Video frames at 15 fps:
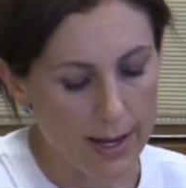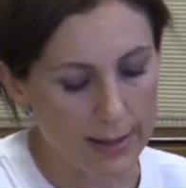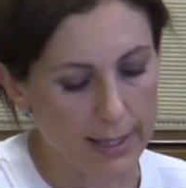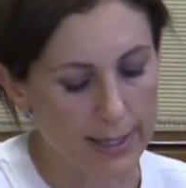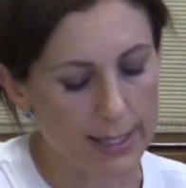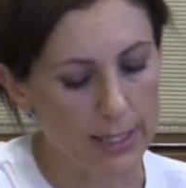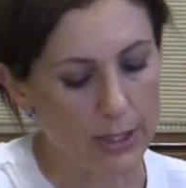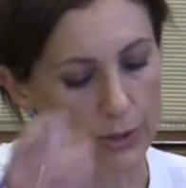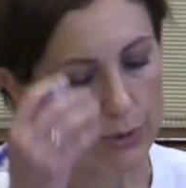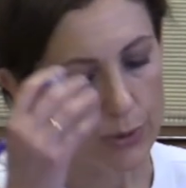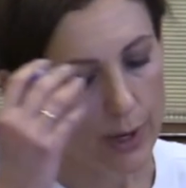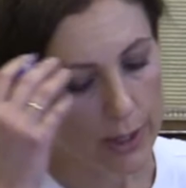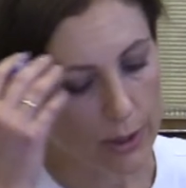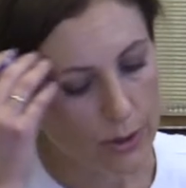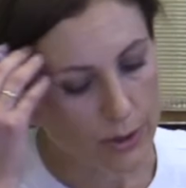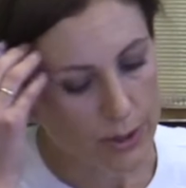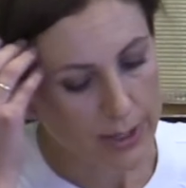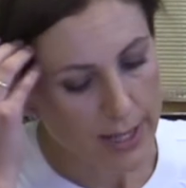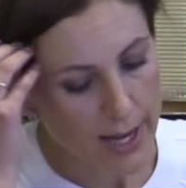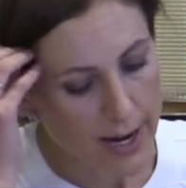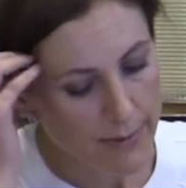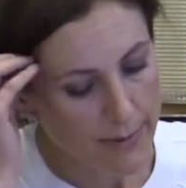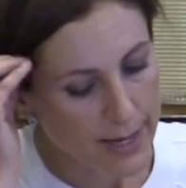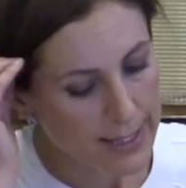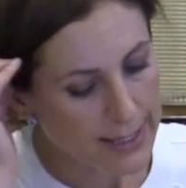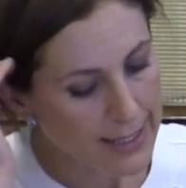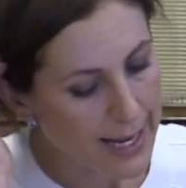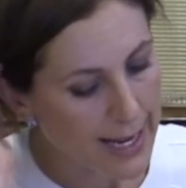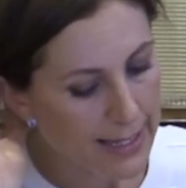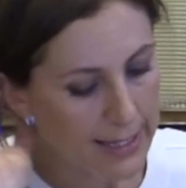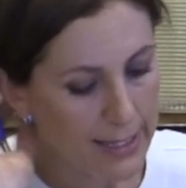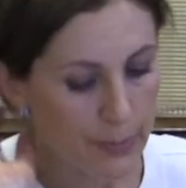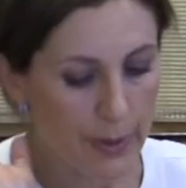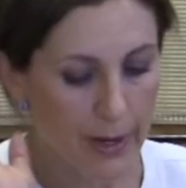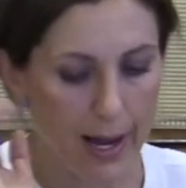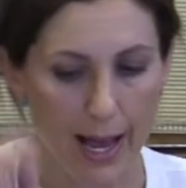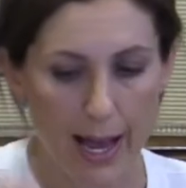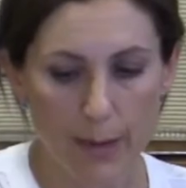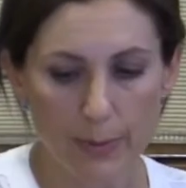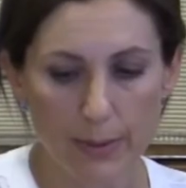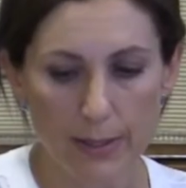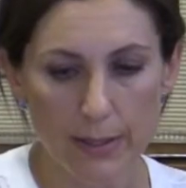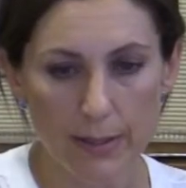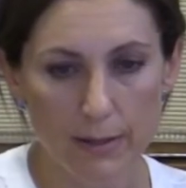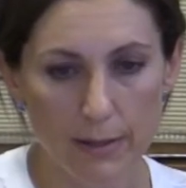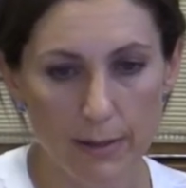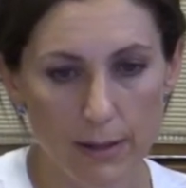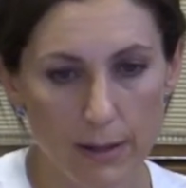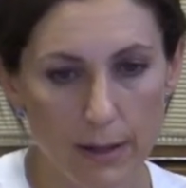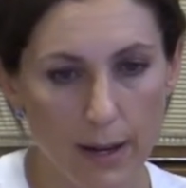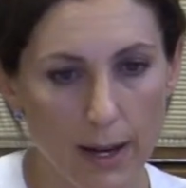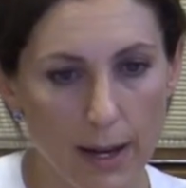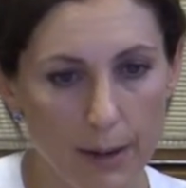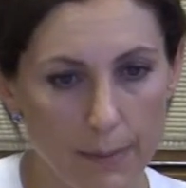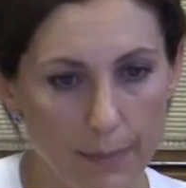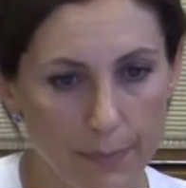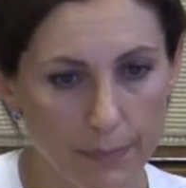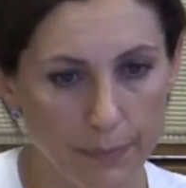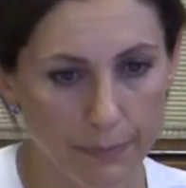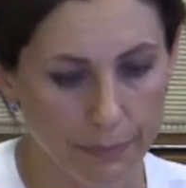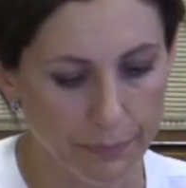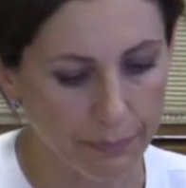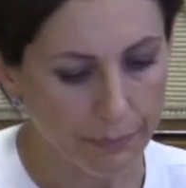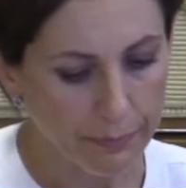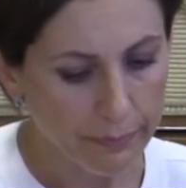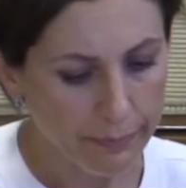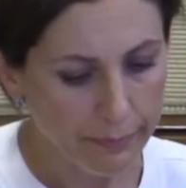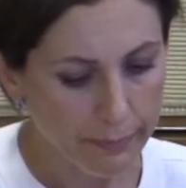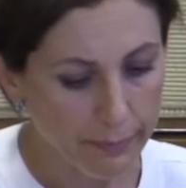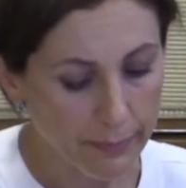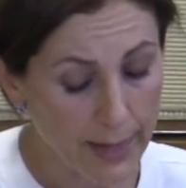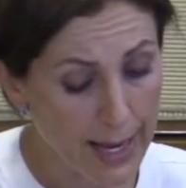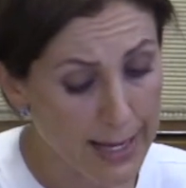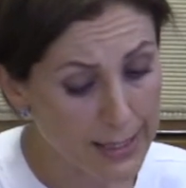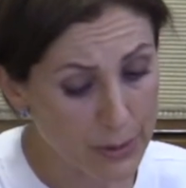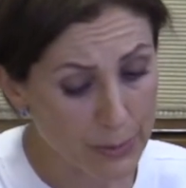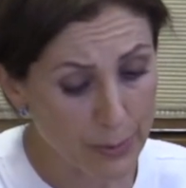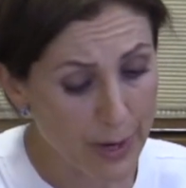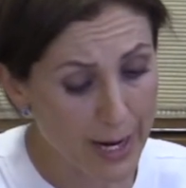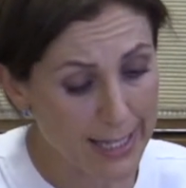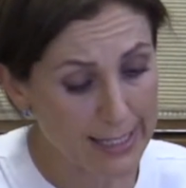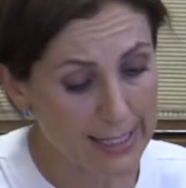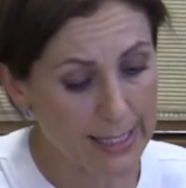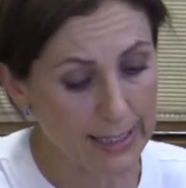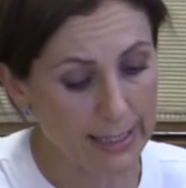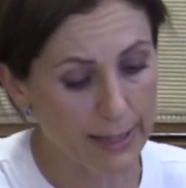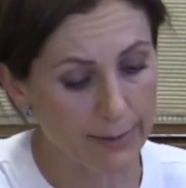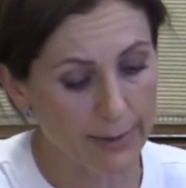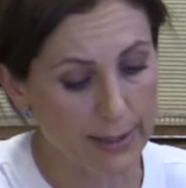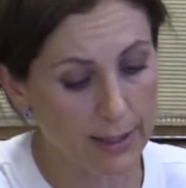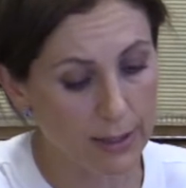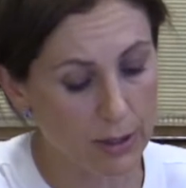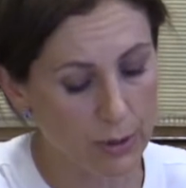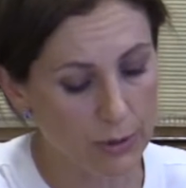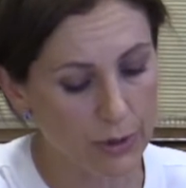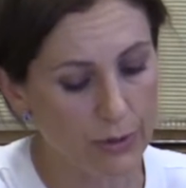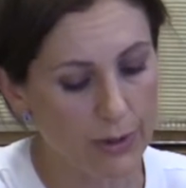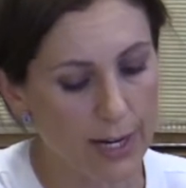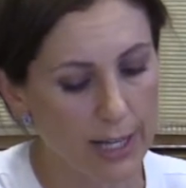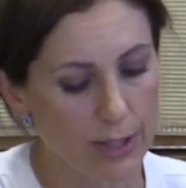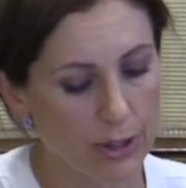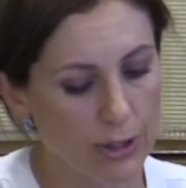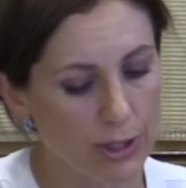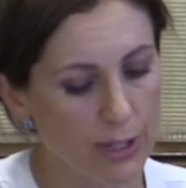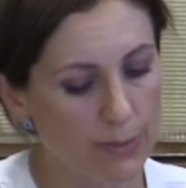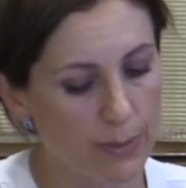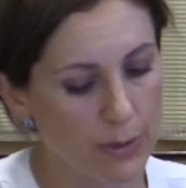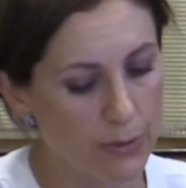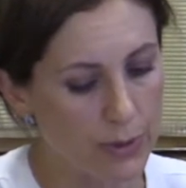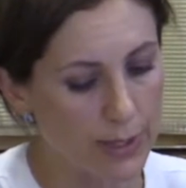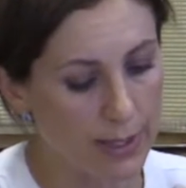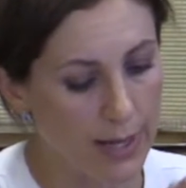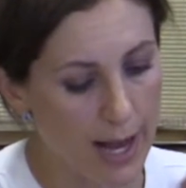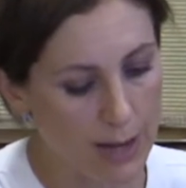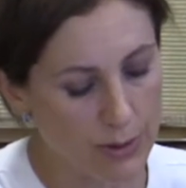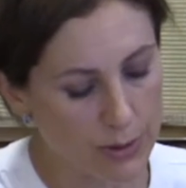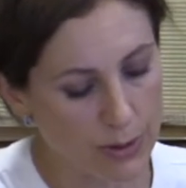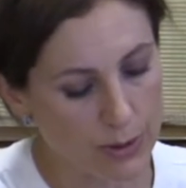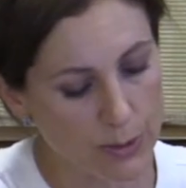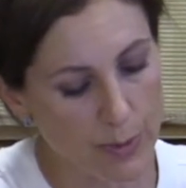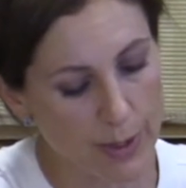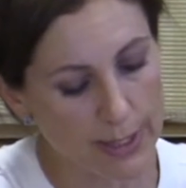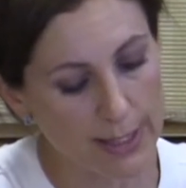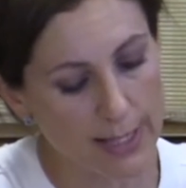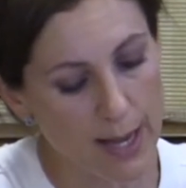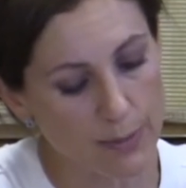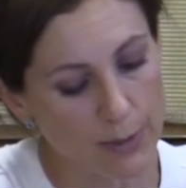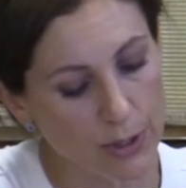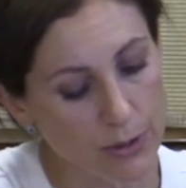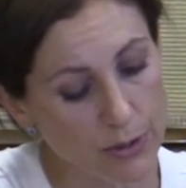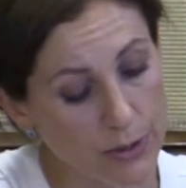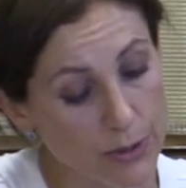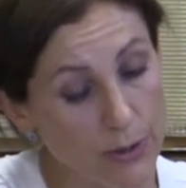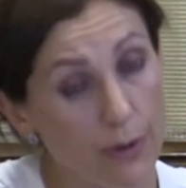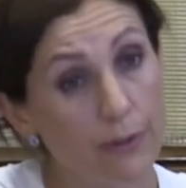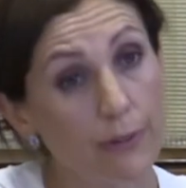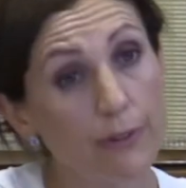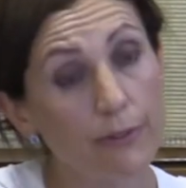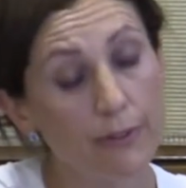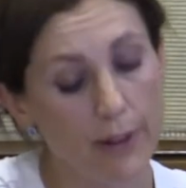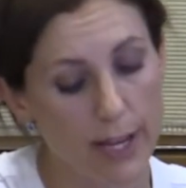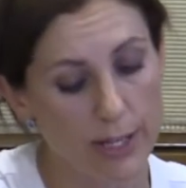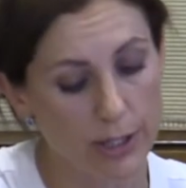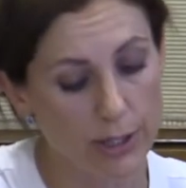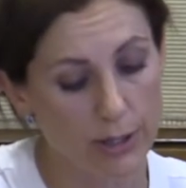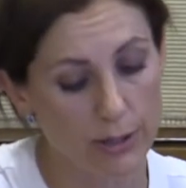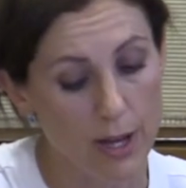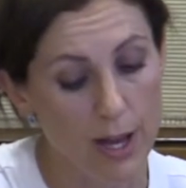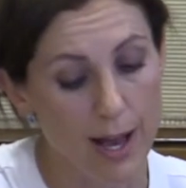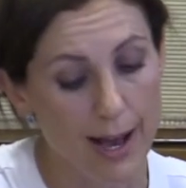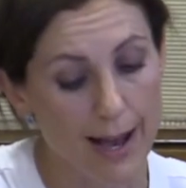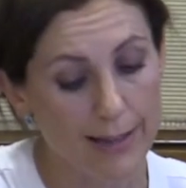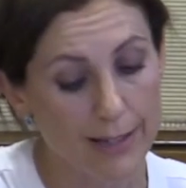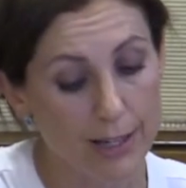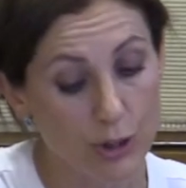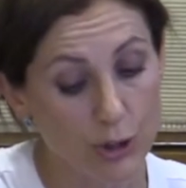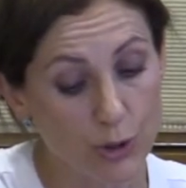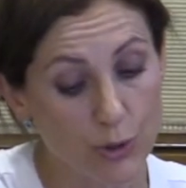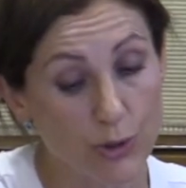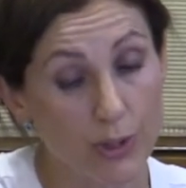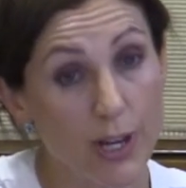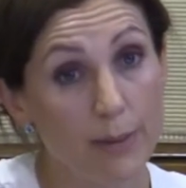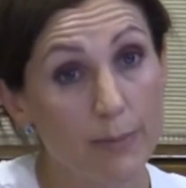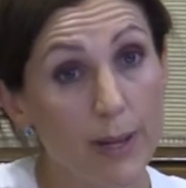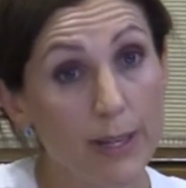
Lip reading: This is true across surveys and is perhaps unsurprising given the close relationship between households' perceptions of inflation and their short-term